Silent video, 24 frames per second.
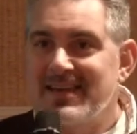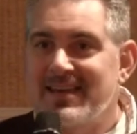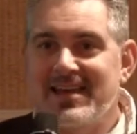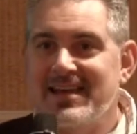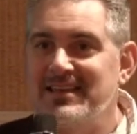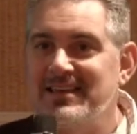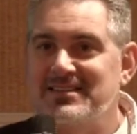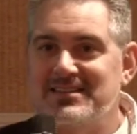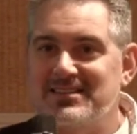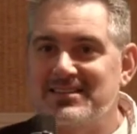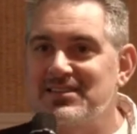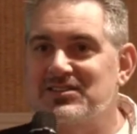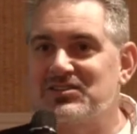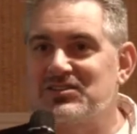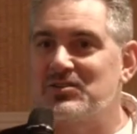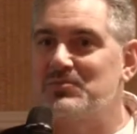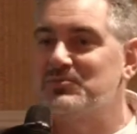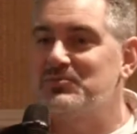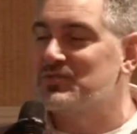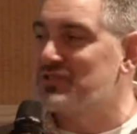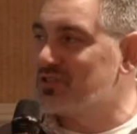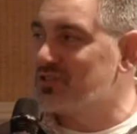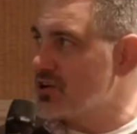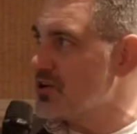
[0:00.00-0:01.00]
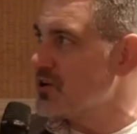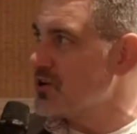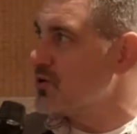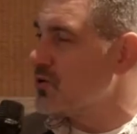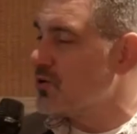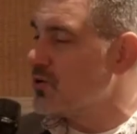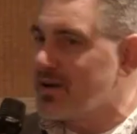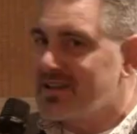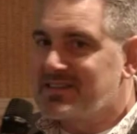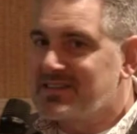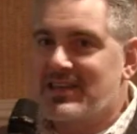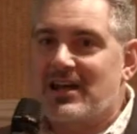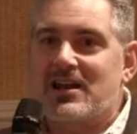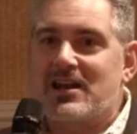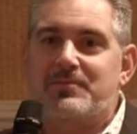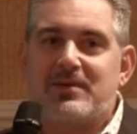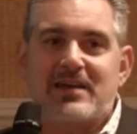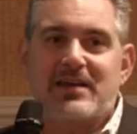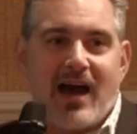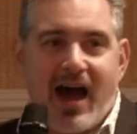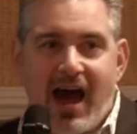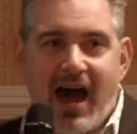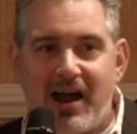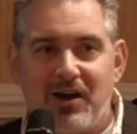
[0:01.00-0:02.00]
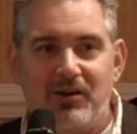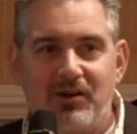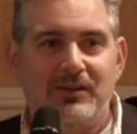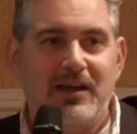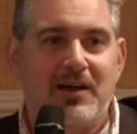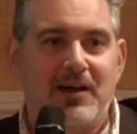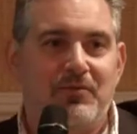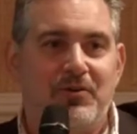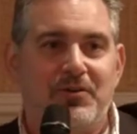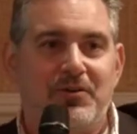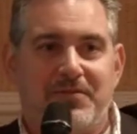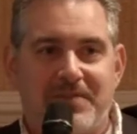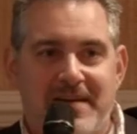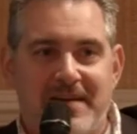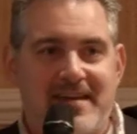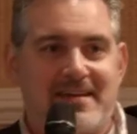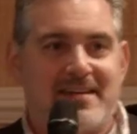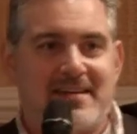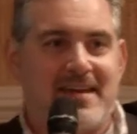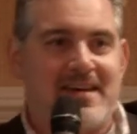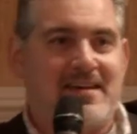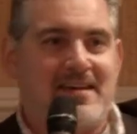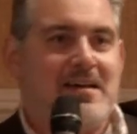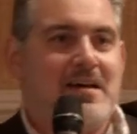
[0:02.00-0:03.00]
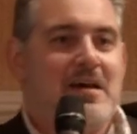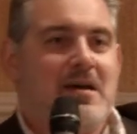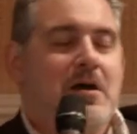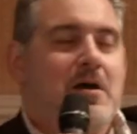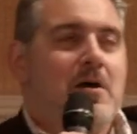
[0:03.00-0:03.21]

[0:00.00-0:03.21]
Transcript: and System 2 is going to be higher level thinking.